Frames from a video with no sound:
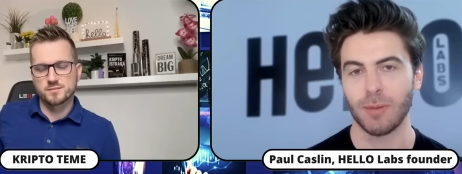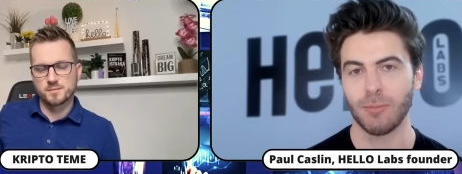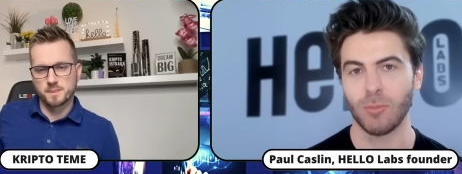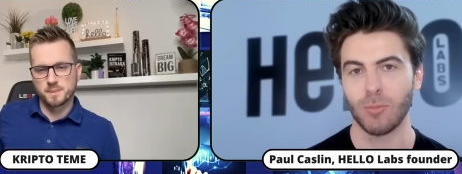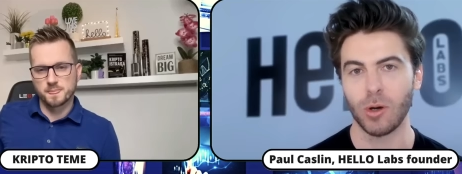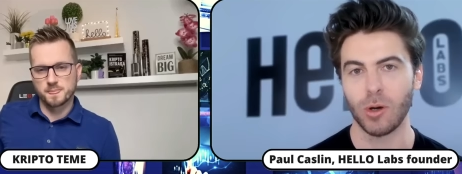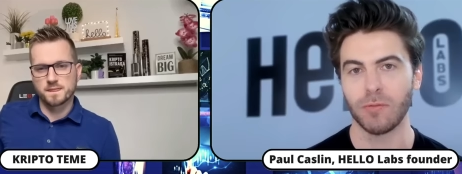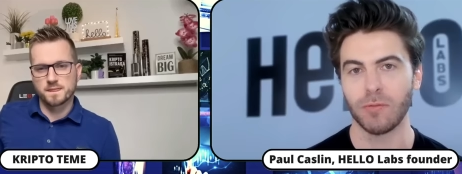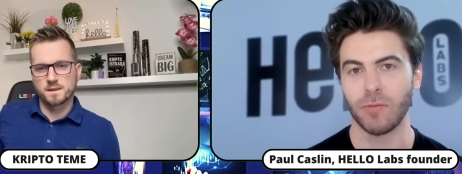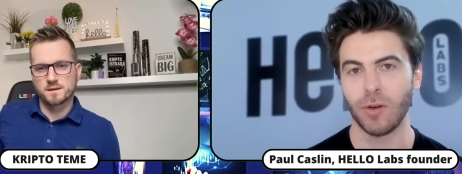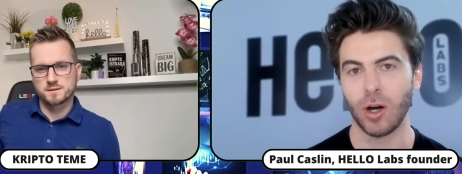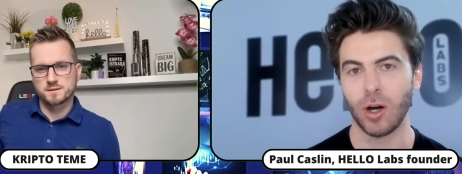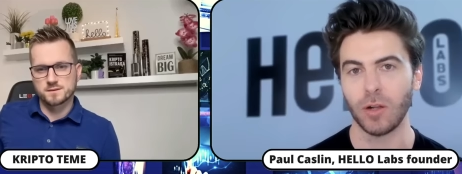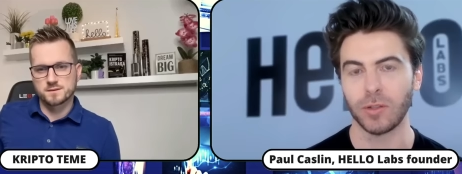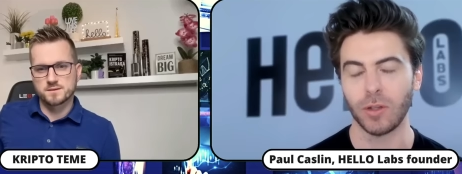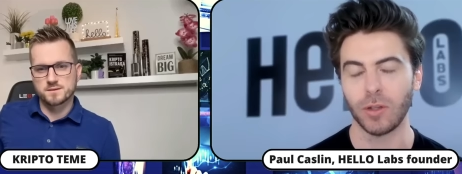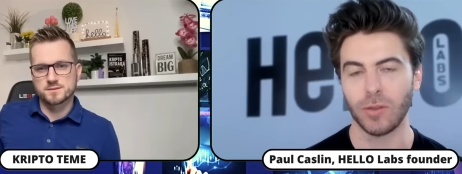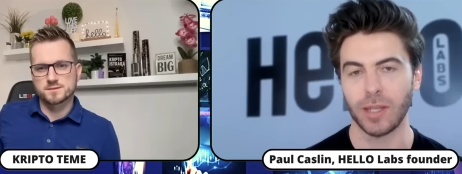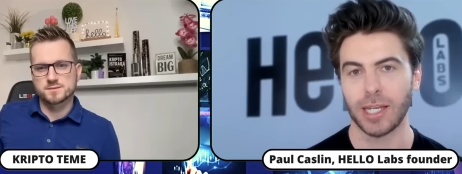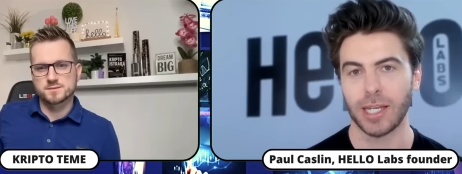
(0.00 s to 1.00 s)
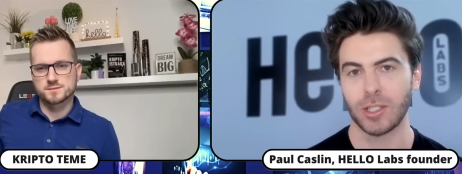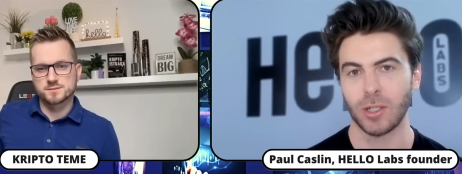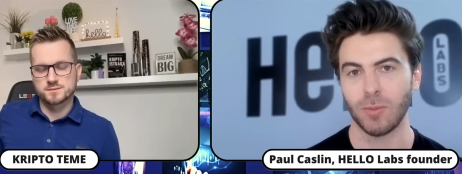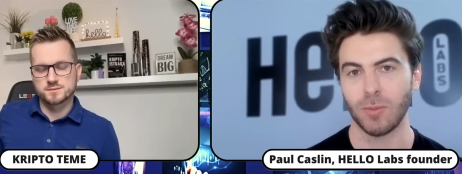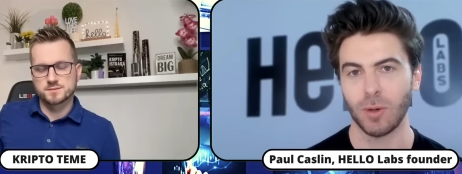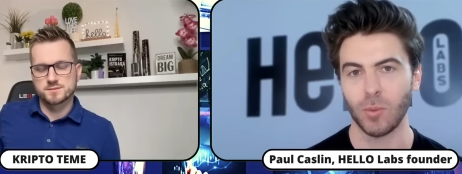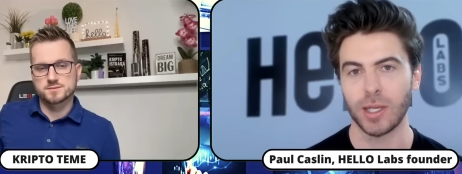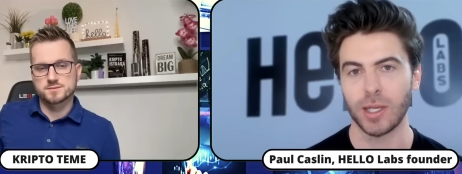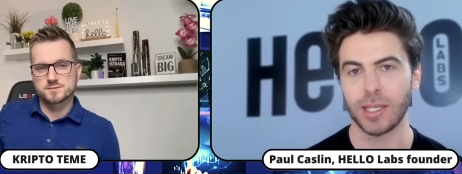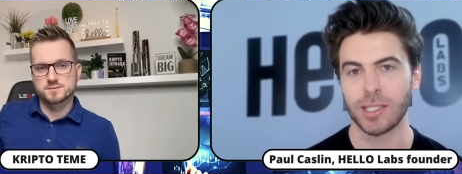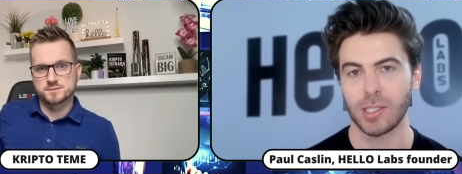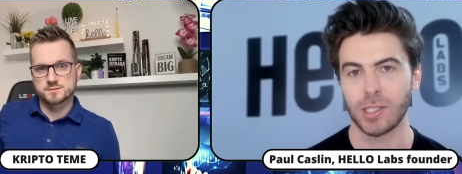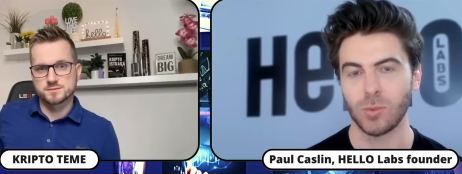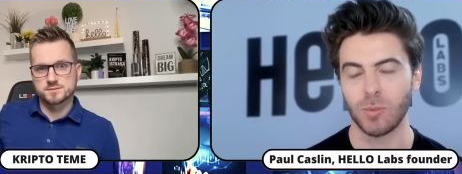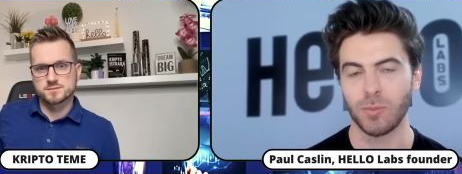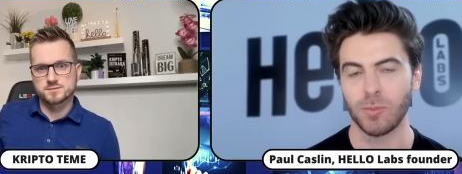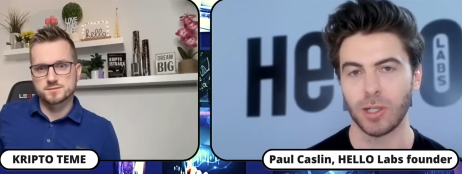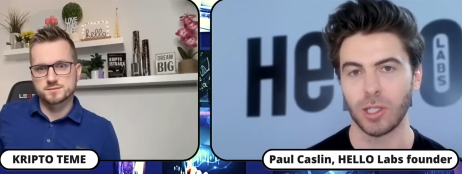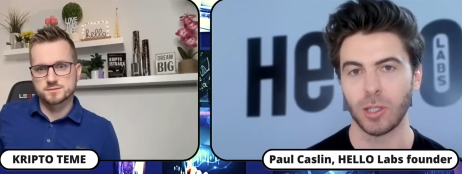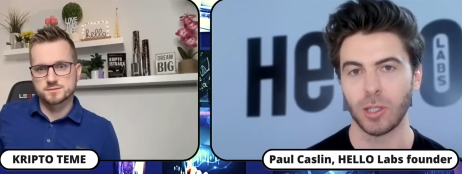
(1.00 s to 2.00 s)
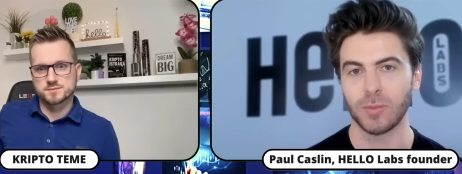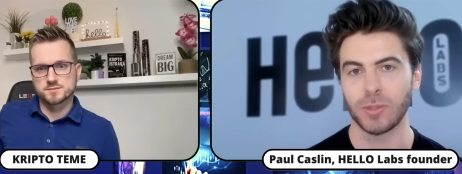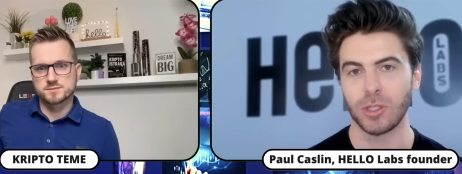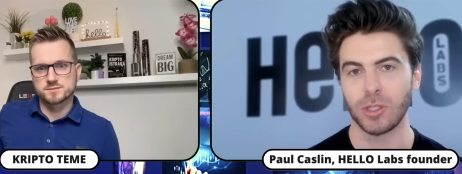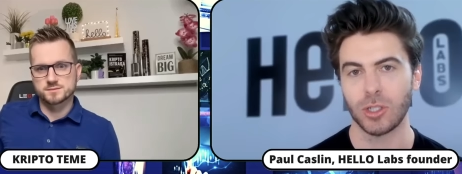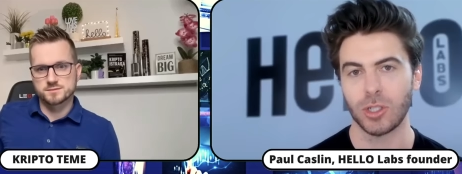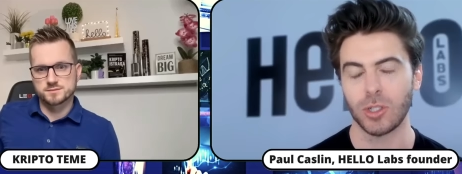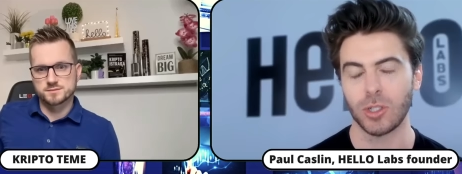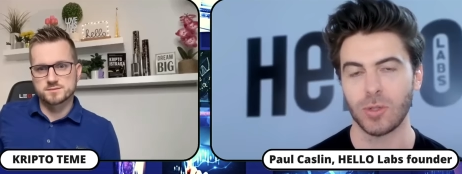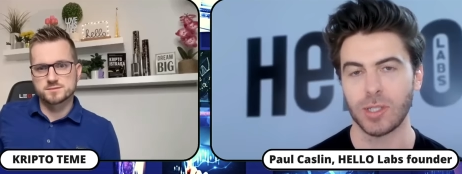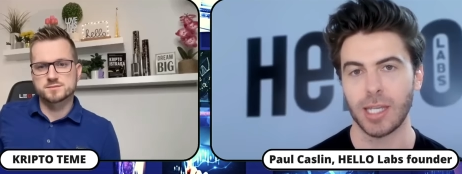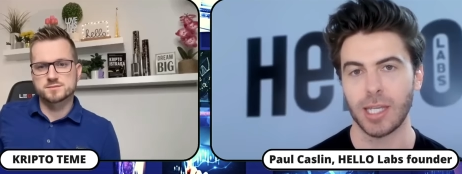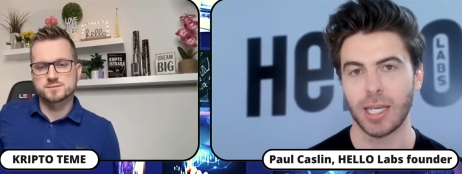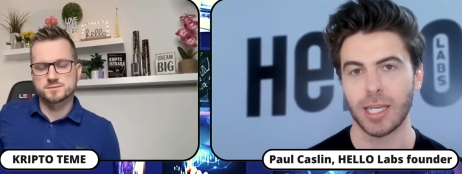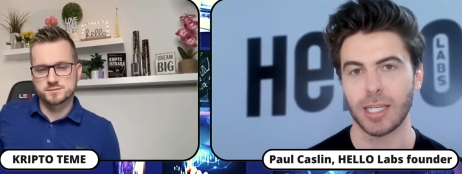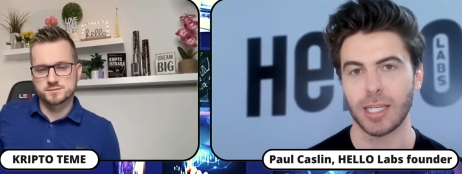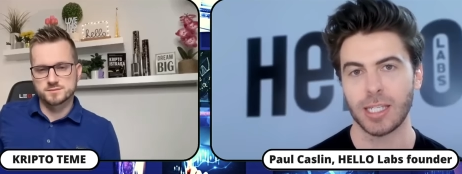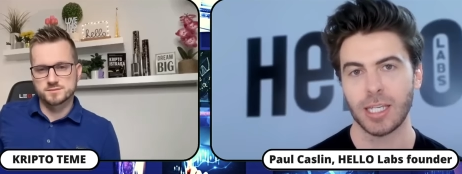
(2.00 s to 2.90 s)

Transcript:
Speaker 1: more involved over the next couple of weeks as we build up to the shoot date.